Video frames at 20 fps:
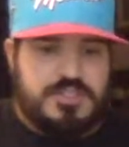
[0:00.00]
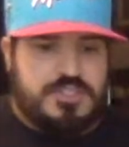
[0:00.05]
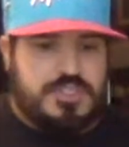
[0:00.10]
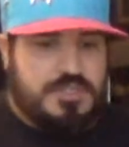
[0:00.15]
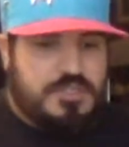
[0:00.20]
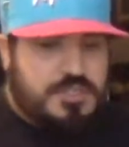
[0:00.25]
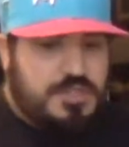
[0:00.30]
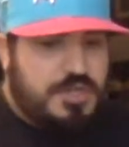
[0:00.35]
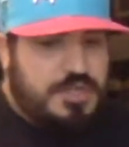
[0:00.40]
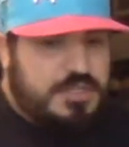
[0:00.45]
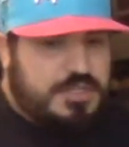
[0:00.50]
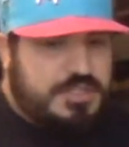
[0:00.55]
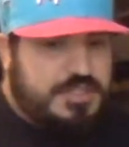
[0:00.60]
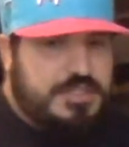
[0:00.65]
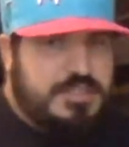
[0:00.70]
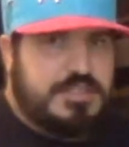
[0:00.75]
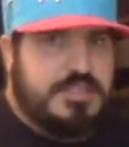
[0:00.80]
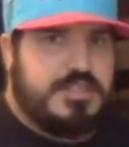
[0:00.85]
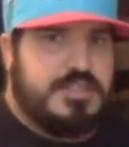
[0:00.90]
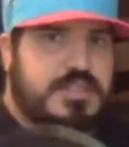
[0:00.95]
to cook
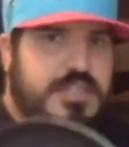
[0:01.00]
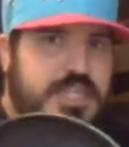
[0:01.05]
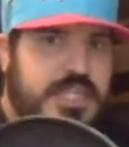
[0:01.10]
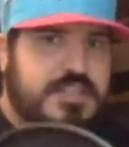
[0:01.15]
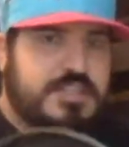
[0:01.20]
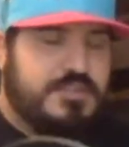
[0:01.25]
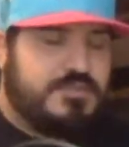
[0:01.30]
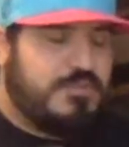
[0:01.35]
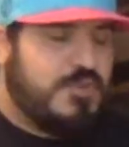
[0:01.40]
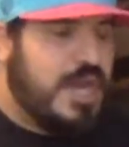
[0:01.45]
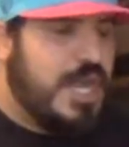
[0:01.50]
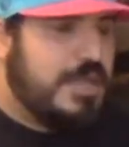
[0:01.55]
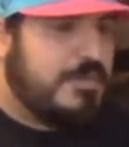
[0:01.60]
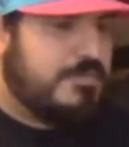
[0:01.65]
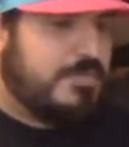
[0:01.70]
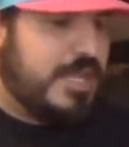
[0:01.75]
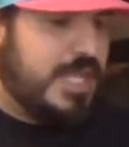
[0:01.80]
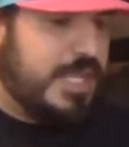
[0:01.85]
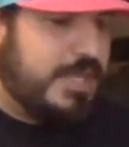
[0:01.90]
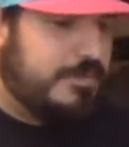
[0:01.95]
in the frying
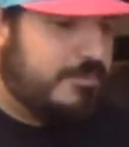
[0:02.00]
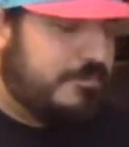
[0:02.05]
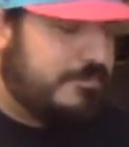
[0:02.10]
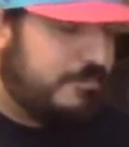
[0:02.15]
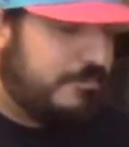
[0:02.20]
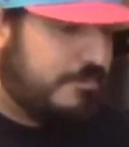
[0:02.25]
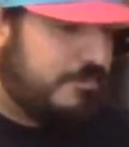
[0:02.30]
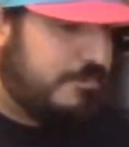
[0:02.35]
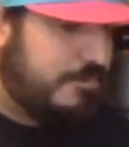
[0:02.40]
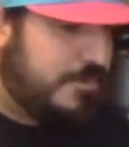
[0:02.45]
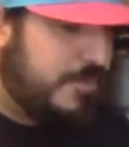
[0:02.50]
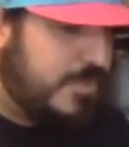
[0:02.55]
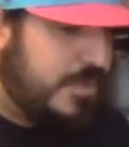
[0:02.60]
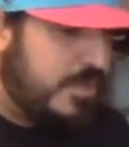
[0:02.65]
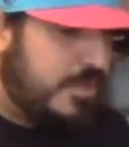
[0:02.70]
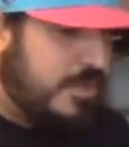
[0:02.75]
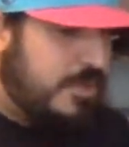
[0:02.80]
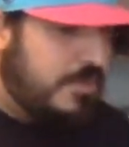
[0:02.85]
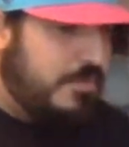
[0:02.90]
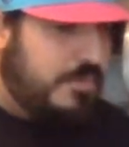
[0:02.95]
pan,
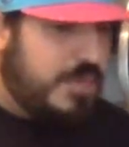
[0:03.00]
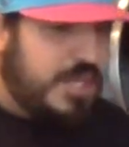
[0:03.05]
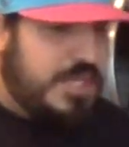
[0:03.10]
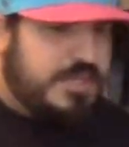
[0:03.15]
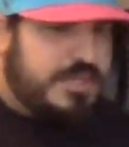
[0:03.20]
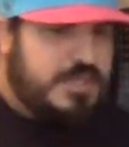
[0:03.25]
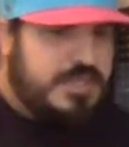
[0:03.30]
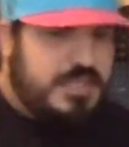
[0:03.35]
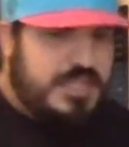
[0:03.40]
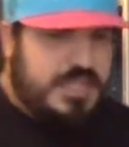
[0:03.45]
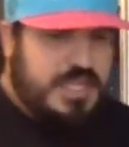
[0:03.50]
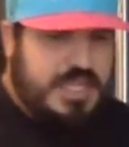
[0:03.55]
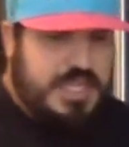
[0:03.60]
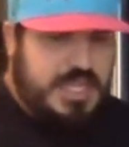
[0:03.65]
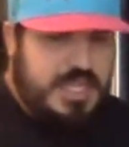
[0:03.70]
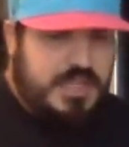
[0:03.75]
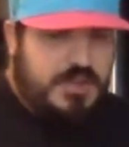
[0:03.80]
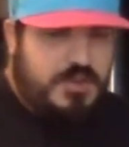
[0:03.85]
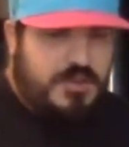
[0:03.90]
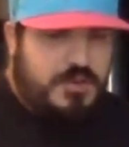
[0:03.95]
but
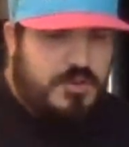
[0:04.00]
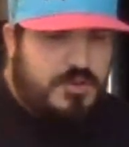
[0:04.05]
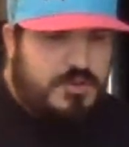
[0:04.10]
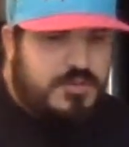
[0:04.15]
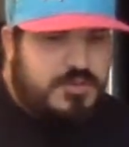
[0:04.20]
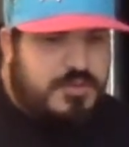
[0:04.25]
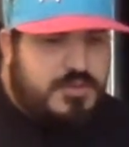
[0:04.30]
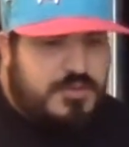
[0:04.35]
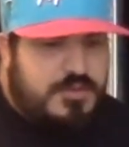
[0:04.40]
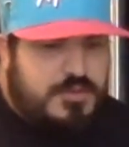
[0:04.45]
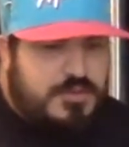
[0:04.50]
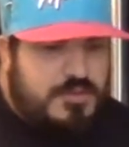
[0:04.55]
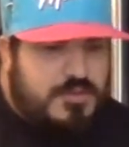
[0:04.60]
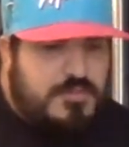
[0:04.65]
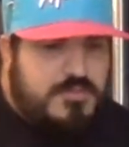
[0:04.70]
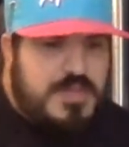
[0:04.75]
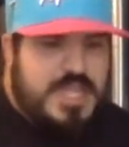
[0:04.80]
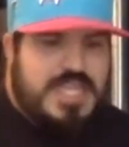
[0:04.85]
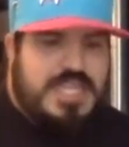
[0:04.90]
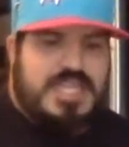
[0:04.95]
it'll make it